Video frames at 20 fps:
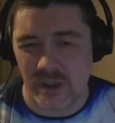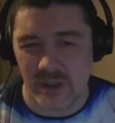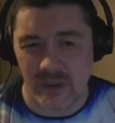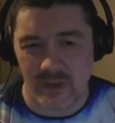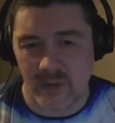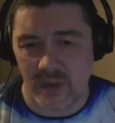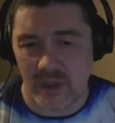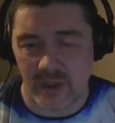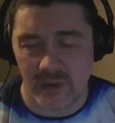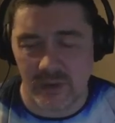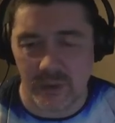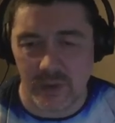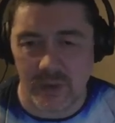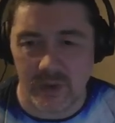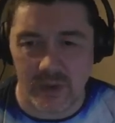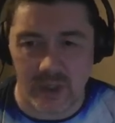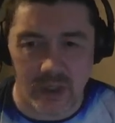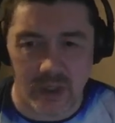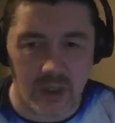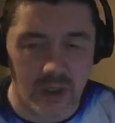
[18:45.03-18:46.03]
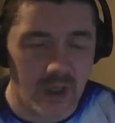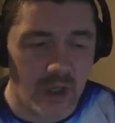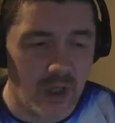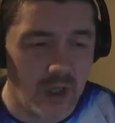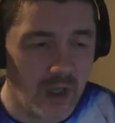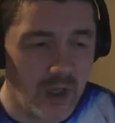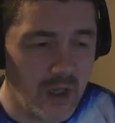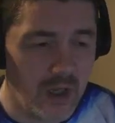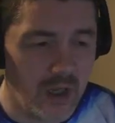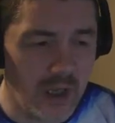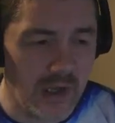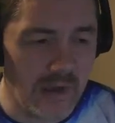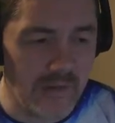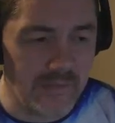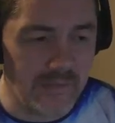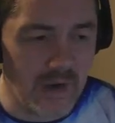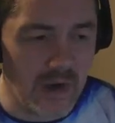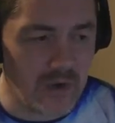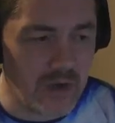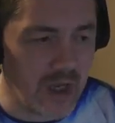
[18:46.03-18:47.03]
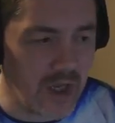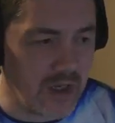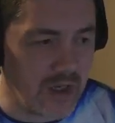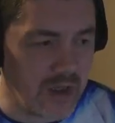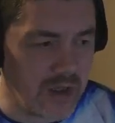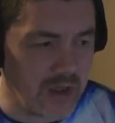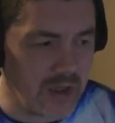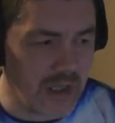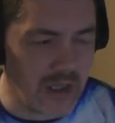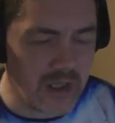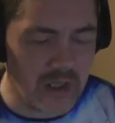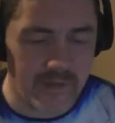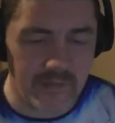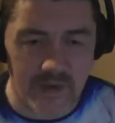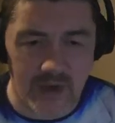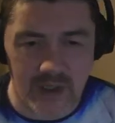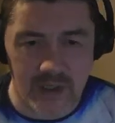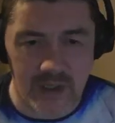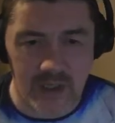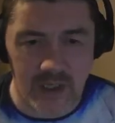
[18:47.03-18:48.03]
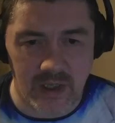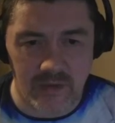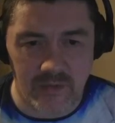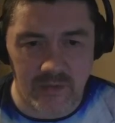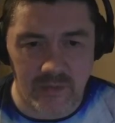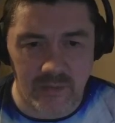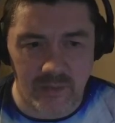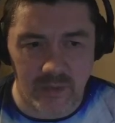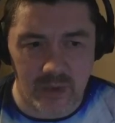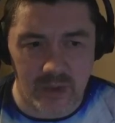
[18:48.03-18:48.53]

I want to do it. Valguero Artifact Cave,